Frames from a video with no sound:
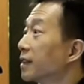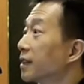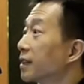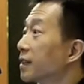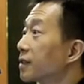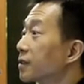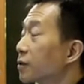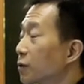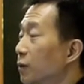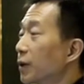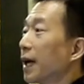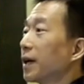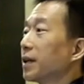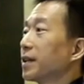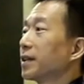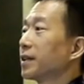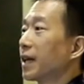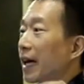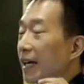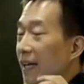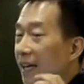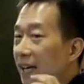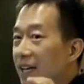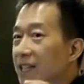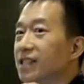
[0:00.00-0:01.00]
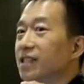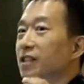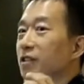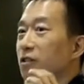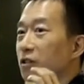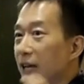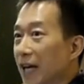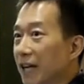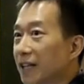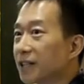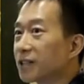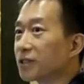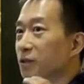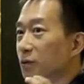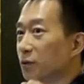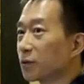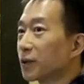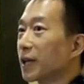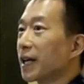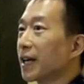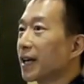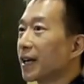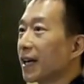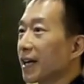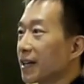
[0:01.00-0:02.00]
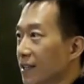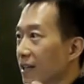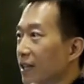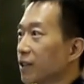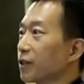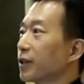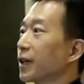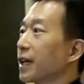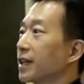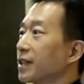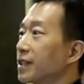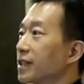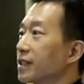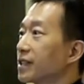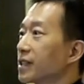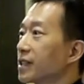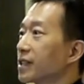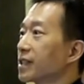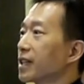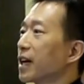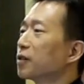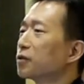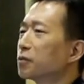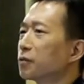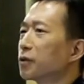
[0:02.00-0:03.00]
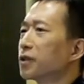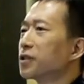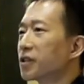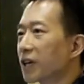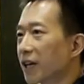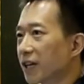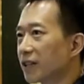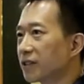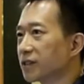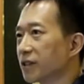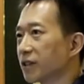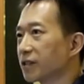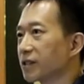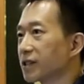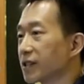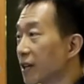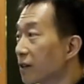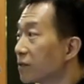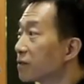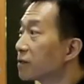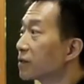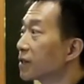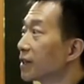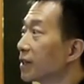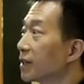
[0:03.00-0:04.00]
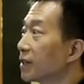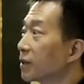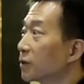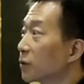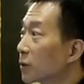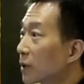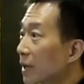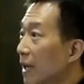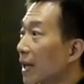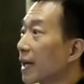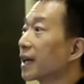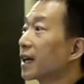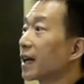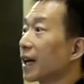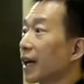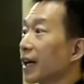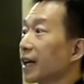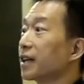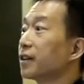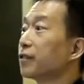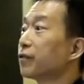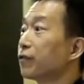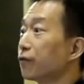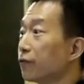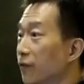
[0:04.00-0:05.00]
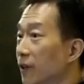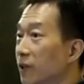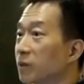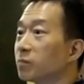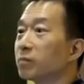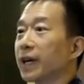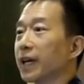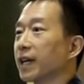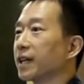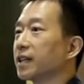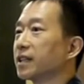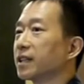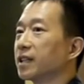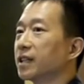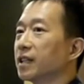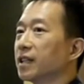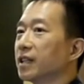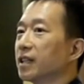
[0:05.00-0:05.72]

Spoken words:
So I guess the challenge today as educators is, how do we challenge ourselves to think like a filmmaker?